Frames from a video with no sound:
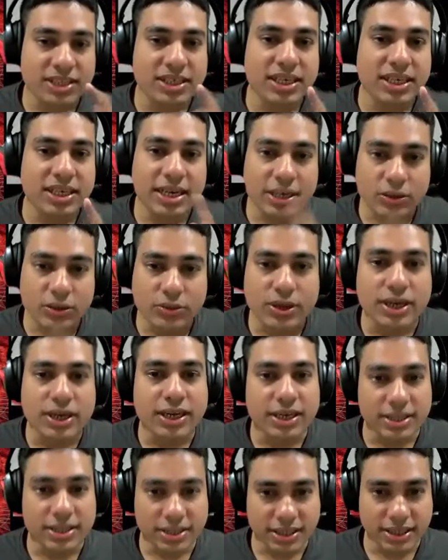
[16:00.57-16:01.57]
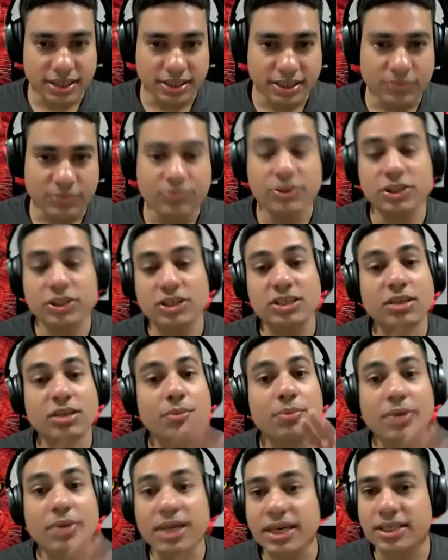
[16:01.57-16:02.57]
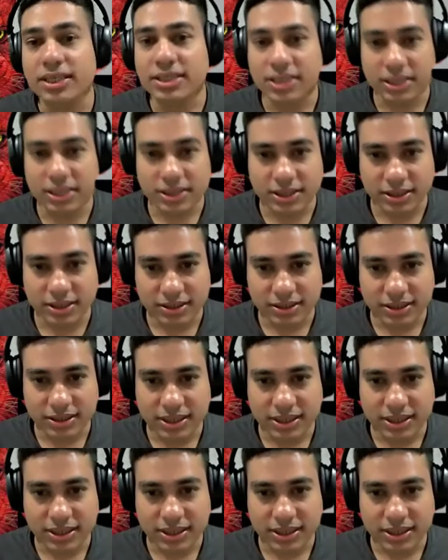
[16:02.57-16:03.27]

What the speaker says: is layer 2 and layer 3, which is the biggest section.